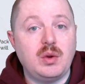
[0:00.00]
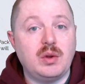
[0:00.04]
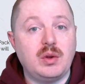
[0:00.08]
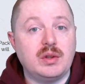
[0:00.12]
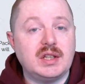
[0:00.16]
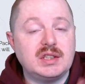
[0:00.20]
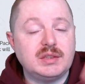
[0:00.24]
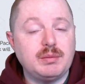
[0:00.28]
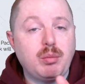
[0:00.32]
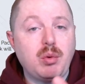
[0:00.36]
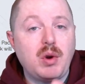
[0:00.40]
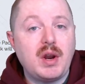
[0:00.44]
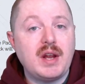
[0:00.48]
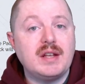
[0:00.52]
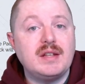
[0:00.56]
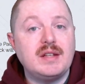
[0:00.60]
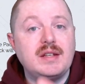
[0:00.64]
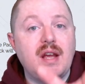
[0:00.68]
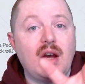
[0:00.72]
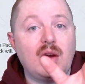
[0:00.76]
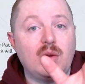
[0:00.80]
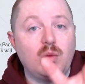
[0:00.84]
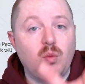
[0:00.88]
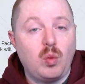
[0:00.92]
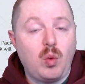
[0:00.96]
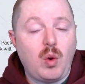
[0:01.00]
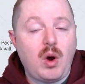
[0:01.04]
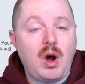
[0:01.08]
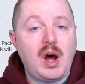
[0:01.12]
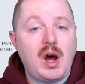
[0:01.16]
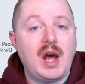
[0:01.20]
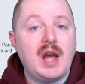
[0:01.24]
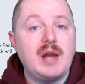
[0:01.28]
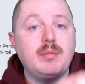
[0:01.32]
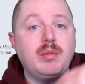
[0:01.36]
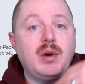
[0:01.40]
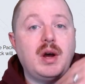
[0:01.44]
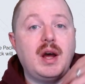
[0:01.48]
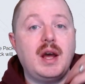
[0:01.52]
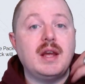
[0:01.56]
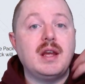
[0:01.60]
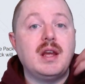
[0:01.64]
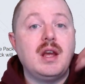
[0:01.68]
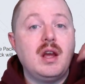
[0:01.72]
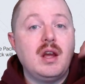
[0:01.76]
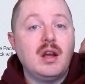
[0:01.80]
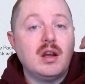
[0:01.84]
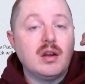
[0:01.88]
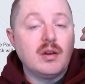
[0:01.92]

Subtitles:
And let's break down why by